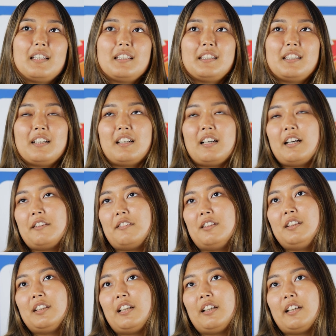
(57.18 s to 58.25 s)
Yeah, I
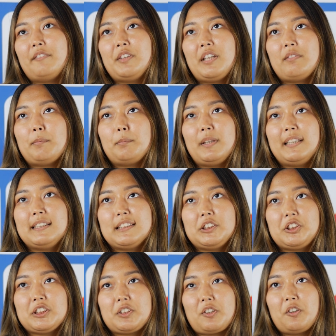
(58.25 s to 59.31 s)
think I have never played
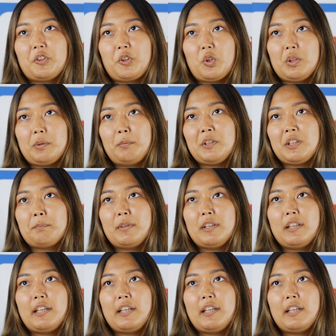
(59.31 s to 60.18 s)
such a strong tournament in my